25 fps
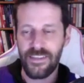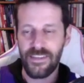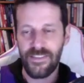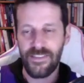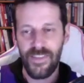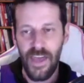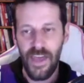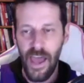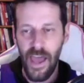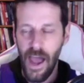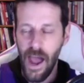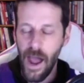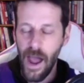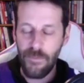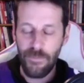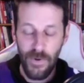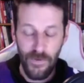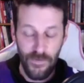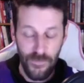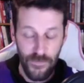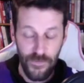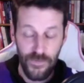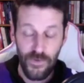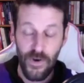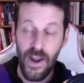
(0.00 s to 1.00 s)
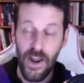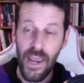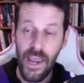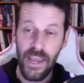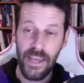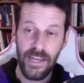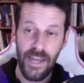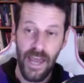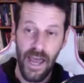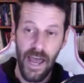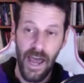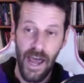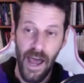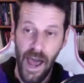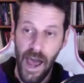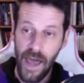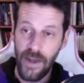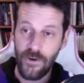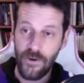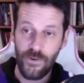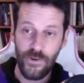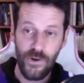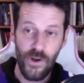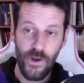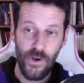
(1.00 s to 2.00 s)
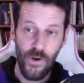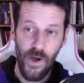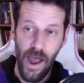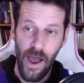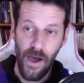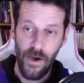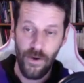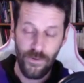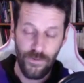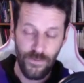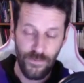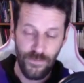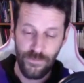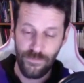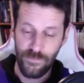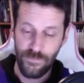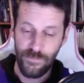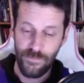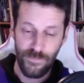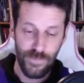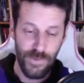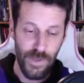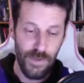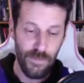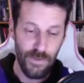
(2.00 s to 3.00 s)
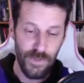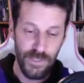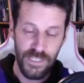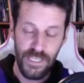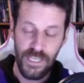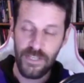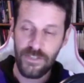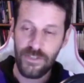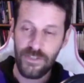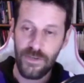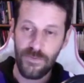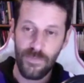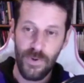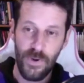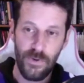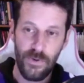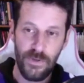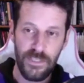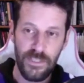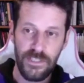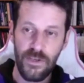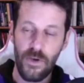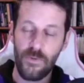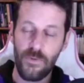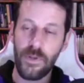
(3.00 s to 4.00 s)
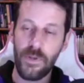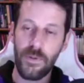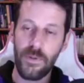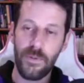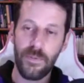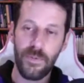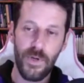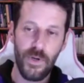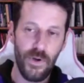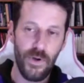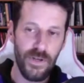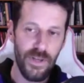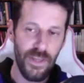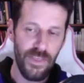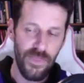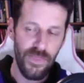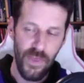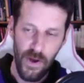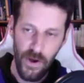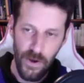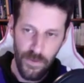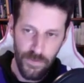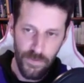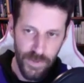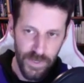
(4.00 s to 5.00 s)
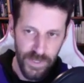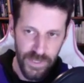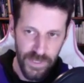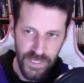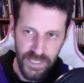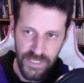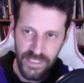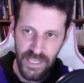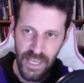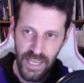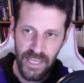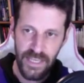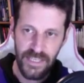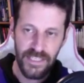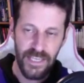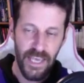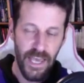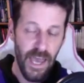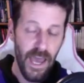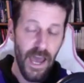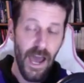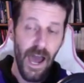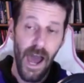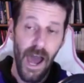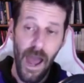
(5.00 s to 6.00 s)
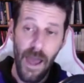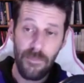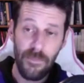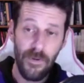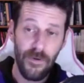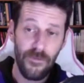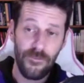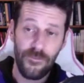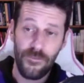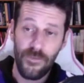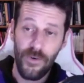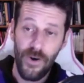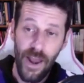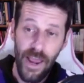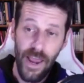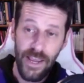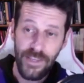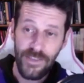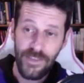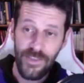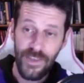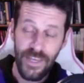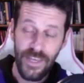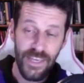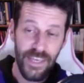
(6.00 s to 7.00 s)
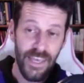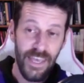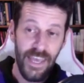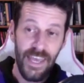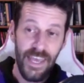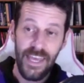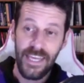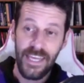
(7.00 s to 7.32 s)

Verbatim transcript: that i'm afraid i don't know how people teach it but with so many people going to therapy these days i'm afraid that